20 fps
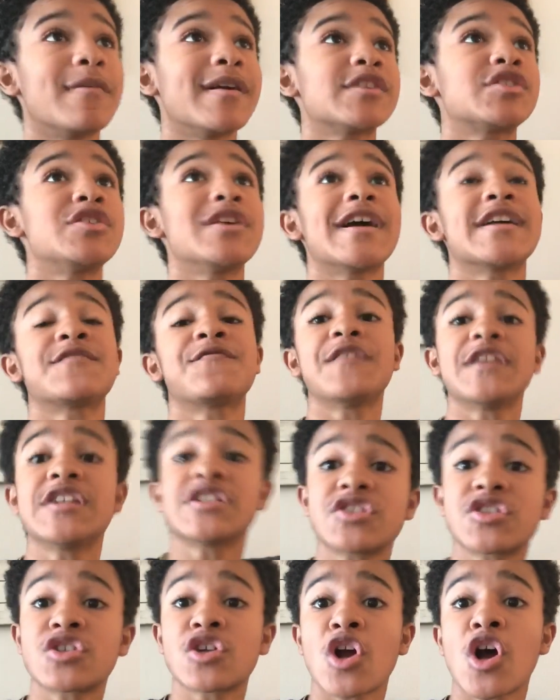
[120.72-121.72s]
make sure you guys
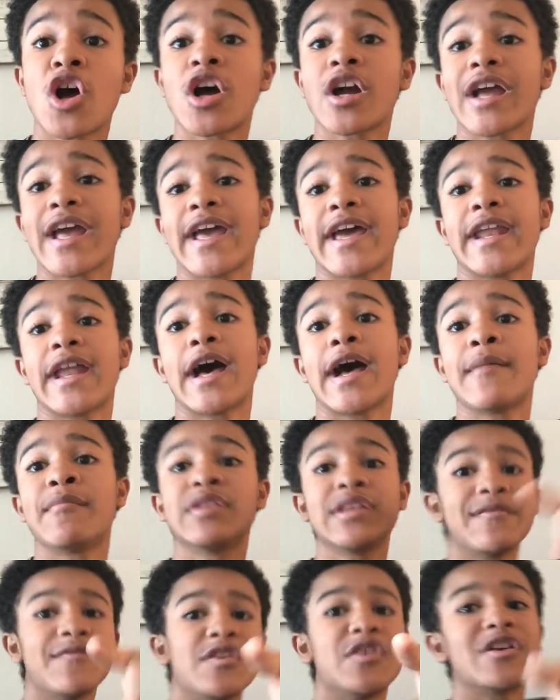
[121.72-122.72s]
finish strong, and I
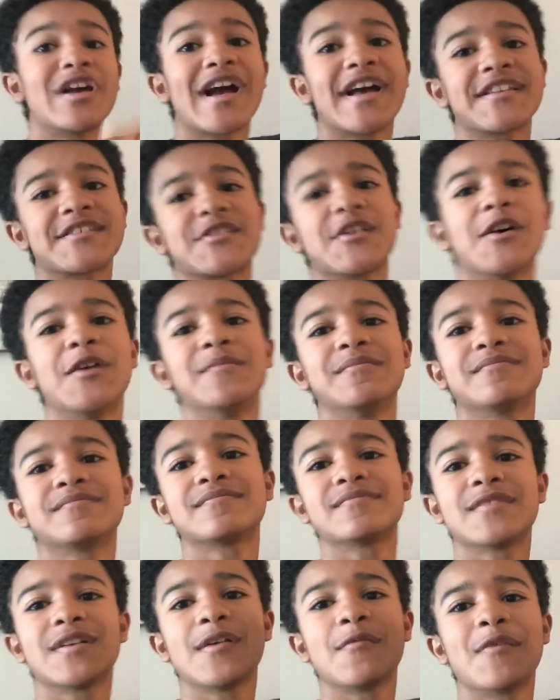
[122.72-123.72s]
believe in you guys. So
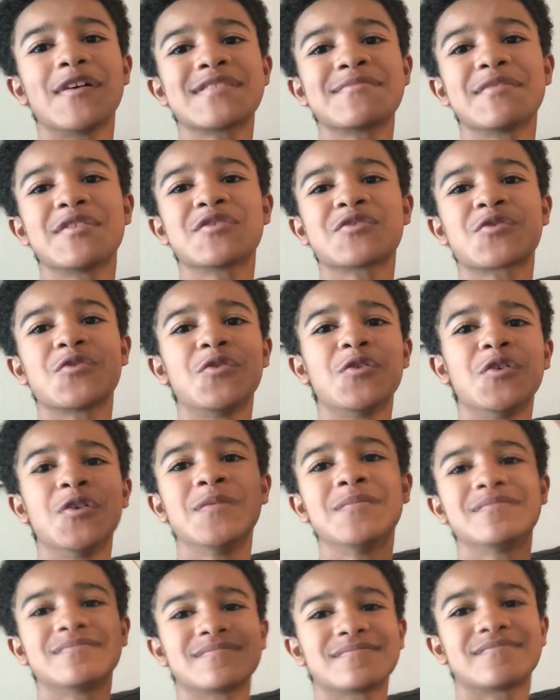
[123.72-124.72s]
West Middle
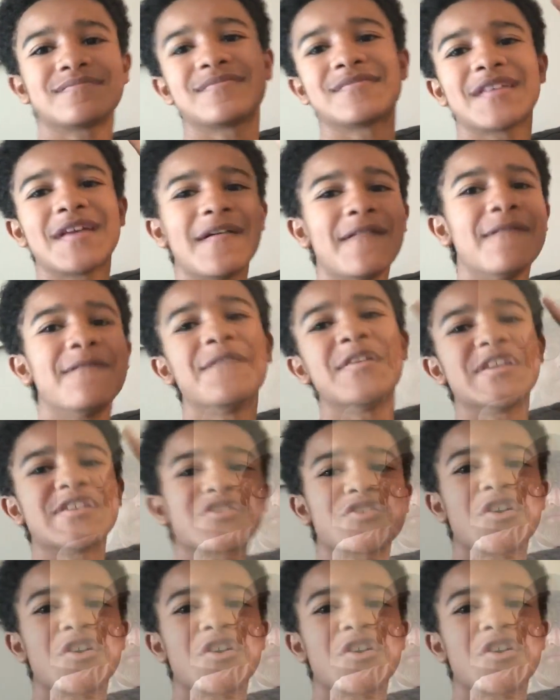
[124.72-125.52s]
School, finish